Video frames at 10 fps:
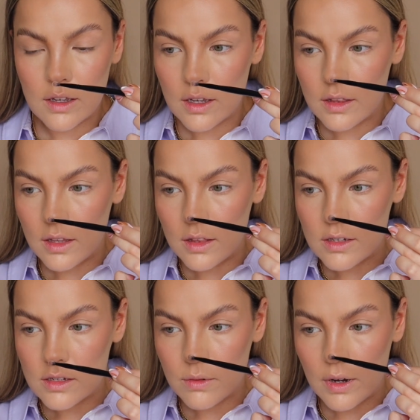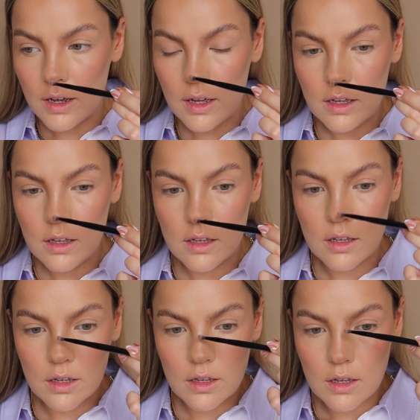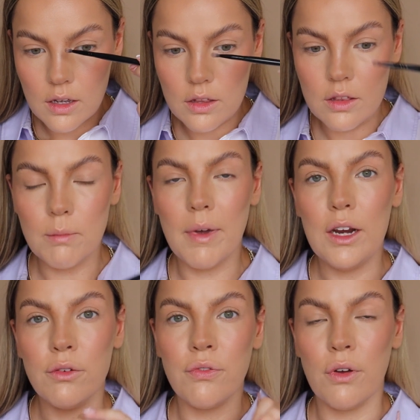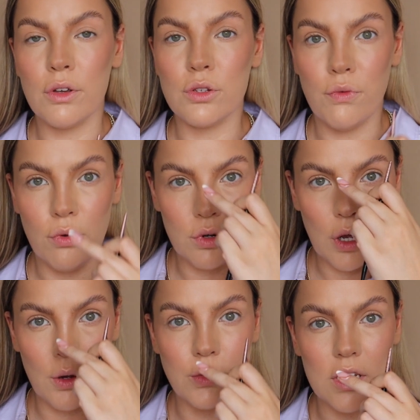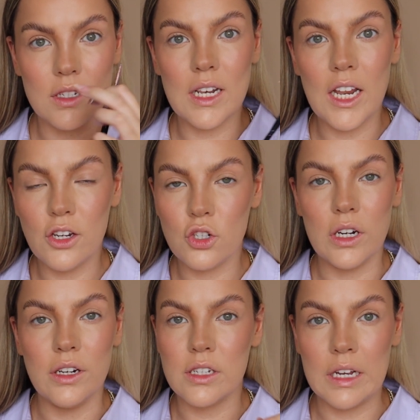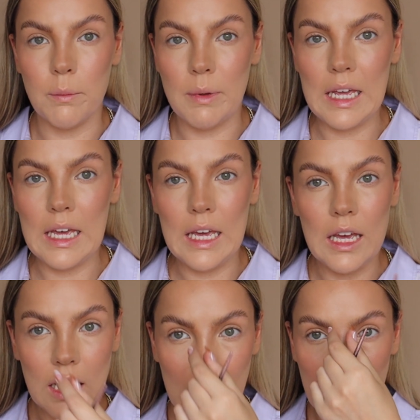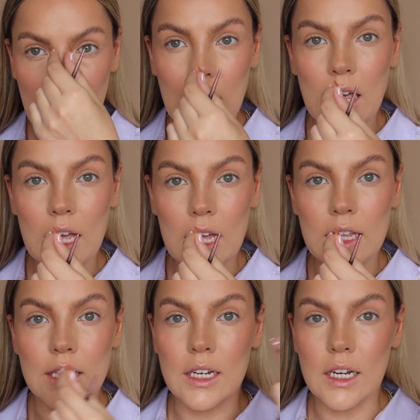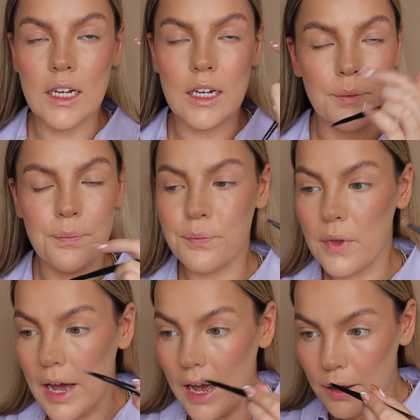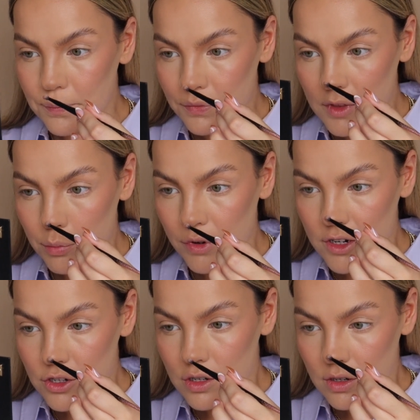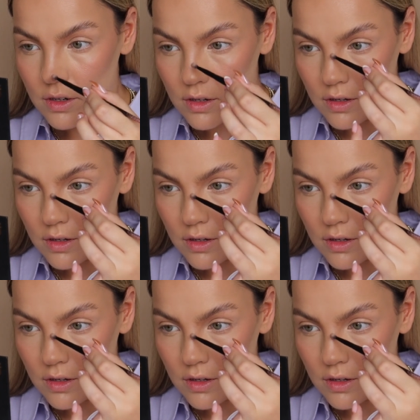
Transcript: And then this way, the main focus of your nose is literally just going to be the bridge,